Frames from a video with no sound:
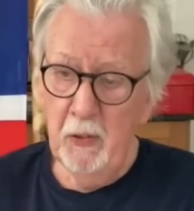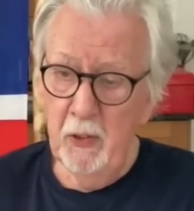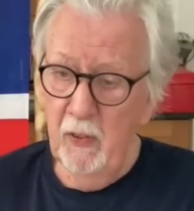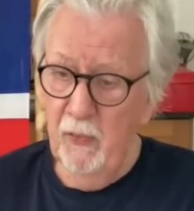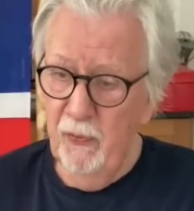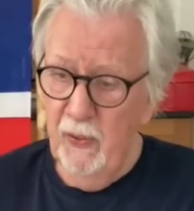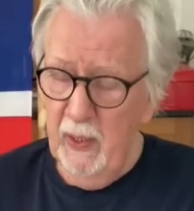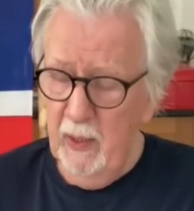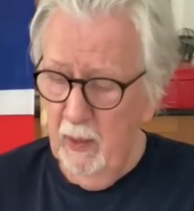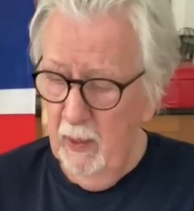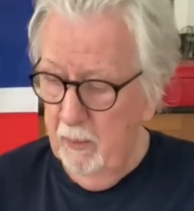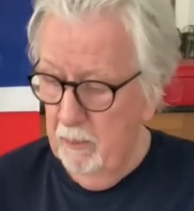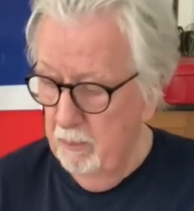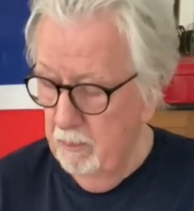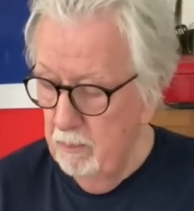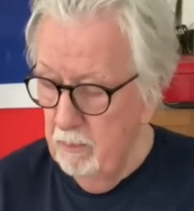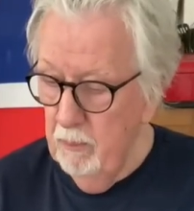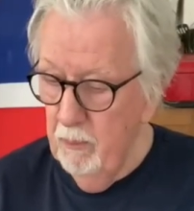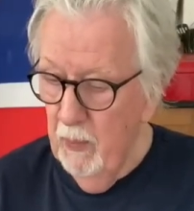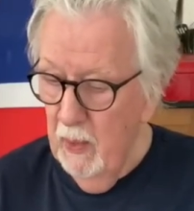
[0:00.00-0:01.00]
figure.
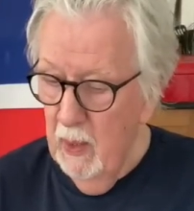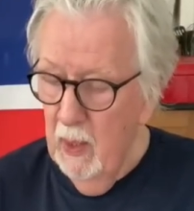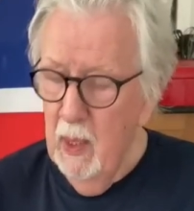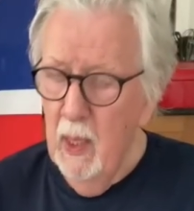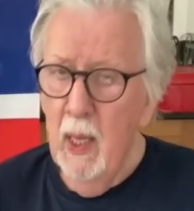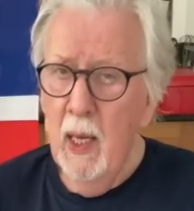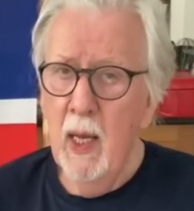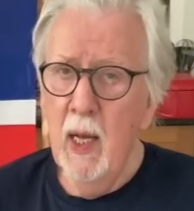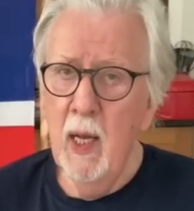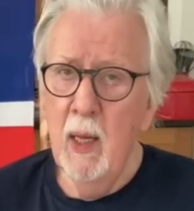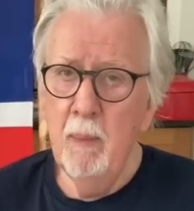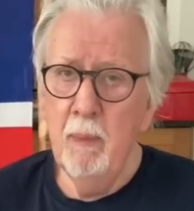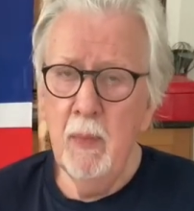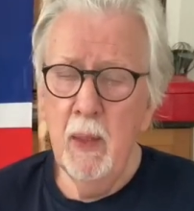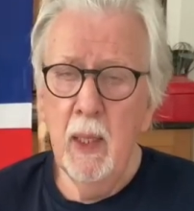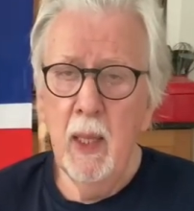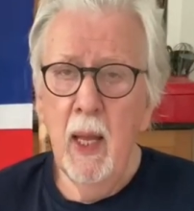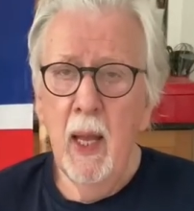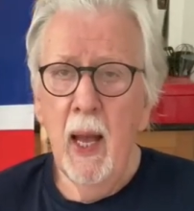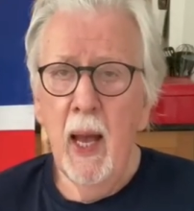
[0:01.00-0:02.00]
And
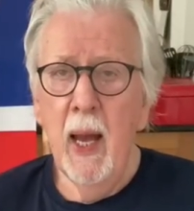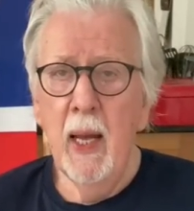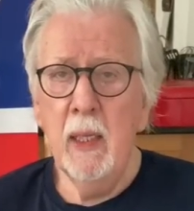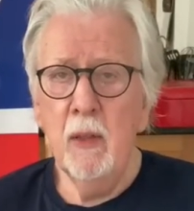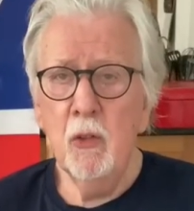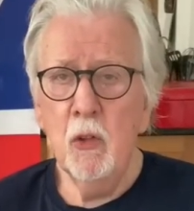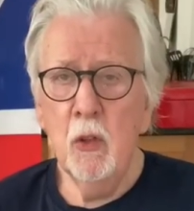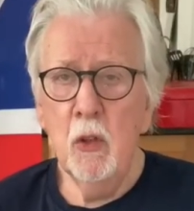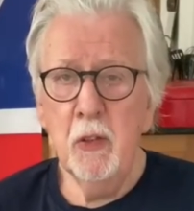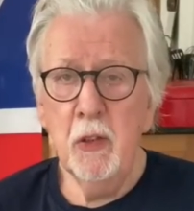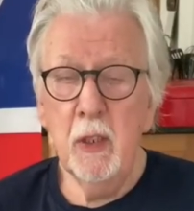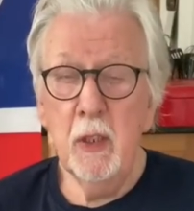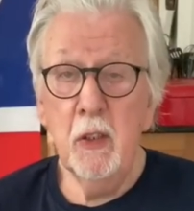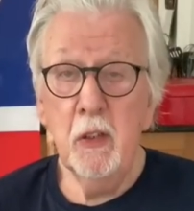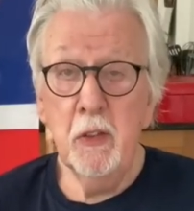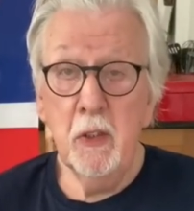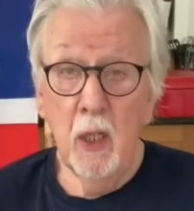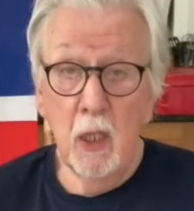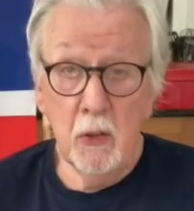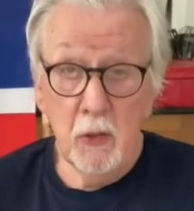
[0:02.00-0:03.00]
of course, at the
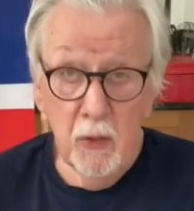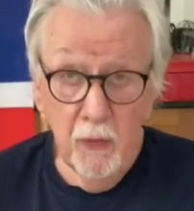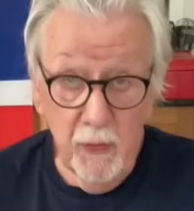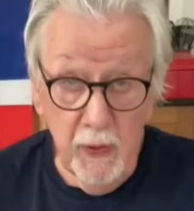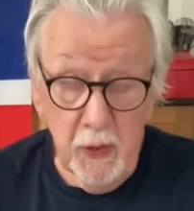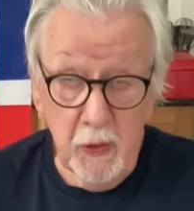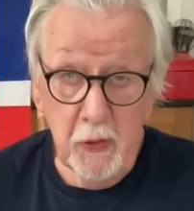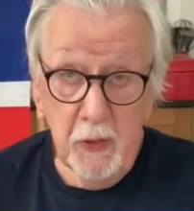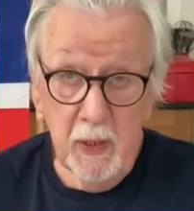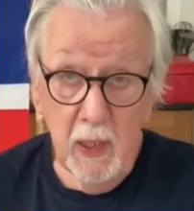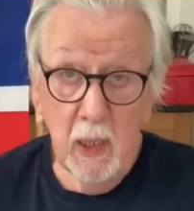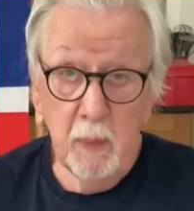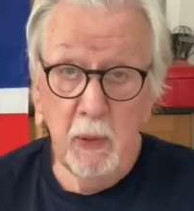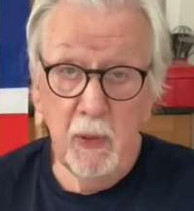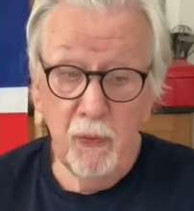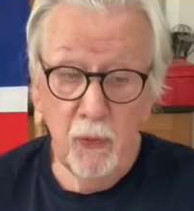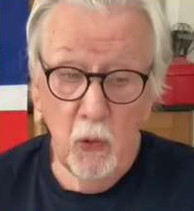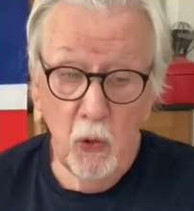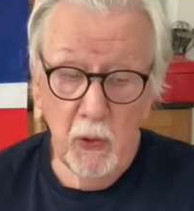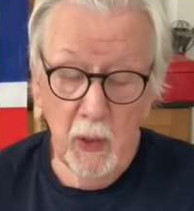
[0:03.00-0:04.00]
start of this year,
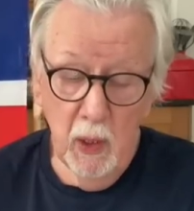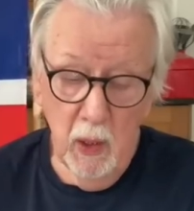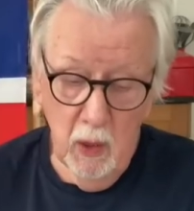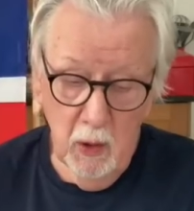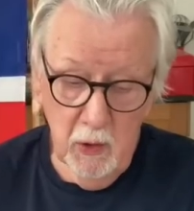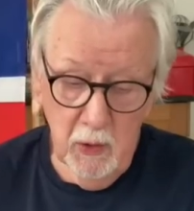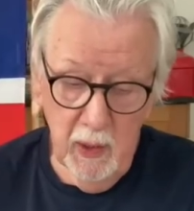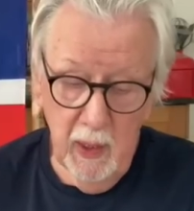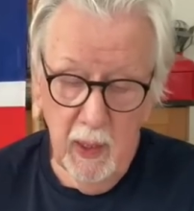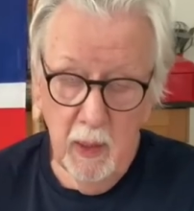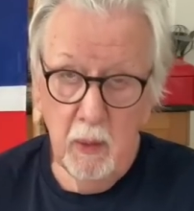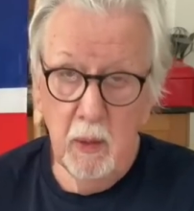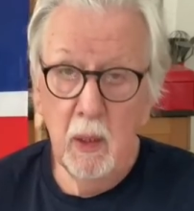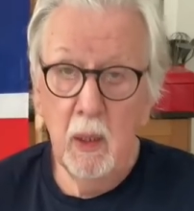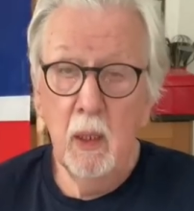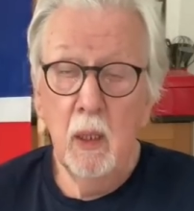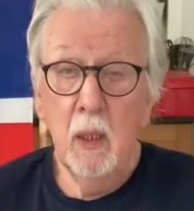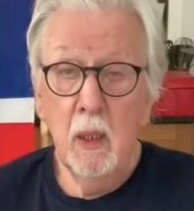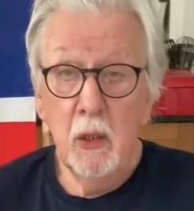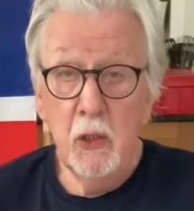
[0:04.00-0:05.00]
before the lockdown,
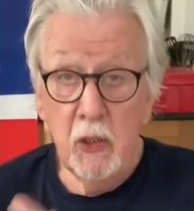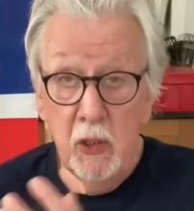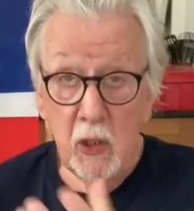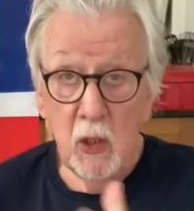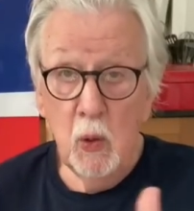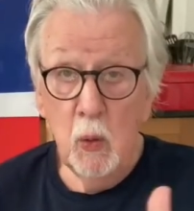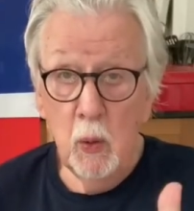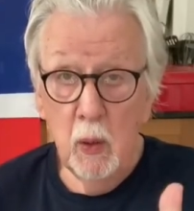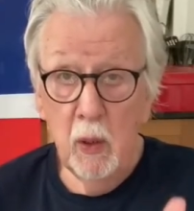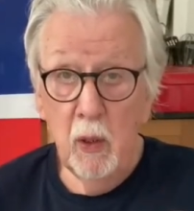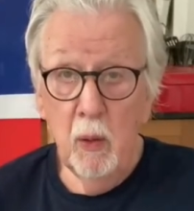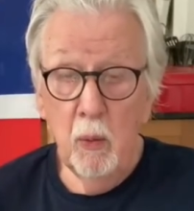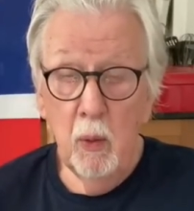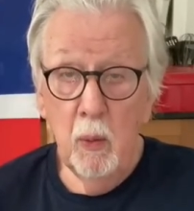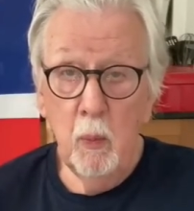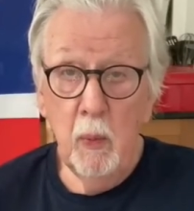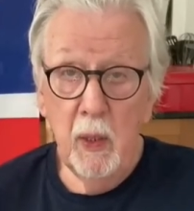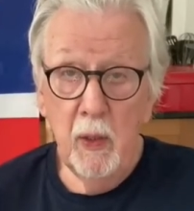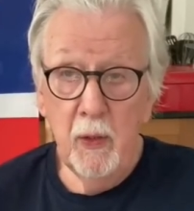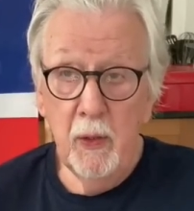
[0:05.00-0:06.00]
you
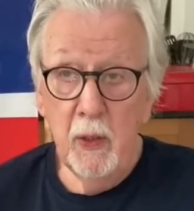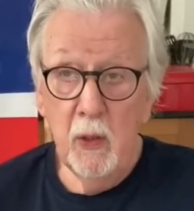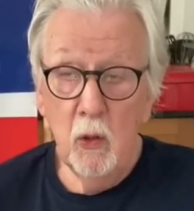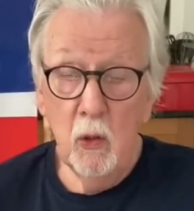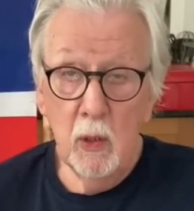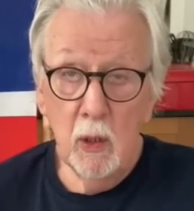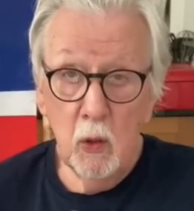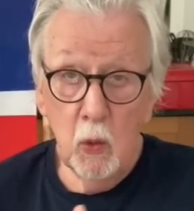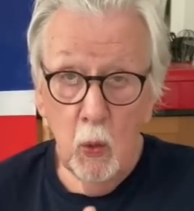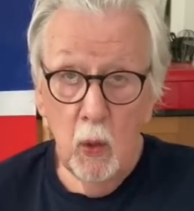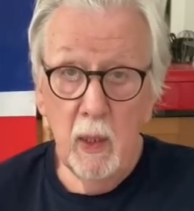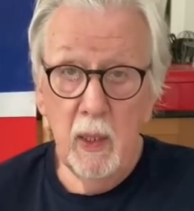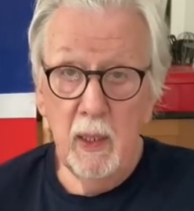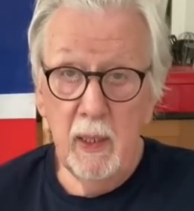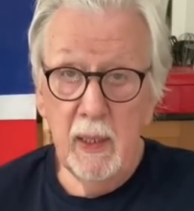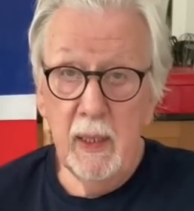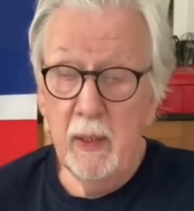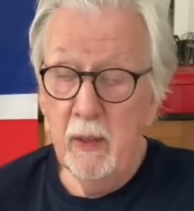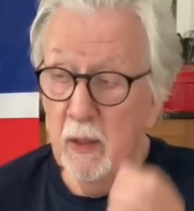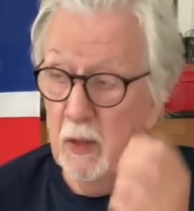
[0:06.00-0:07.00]
with your choir
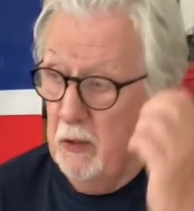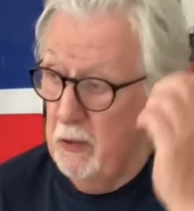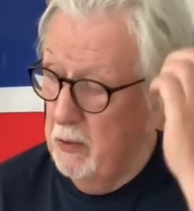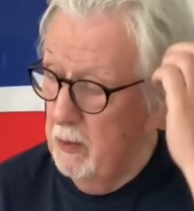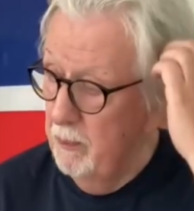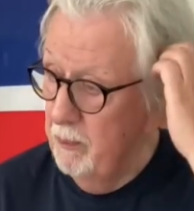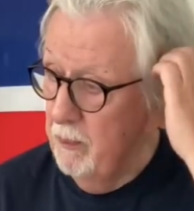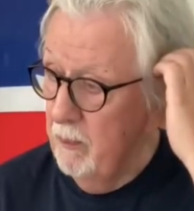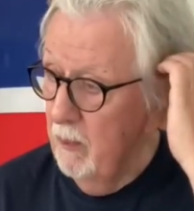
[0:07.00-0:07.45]
leaders,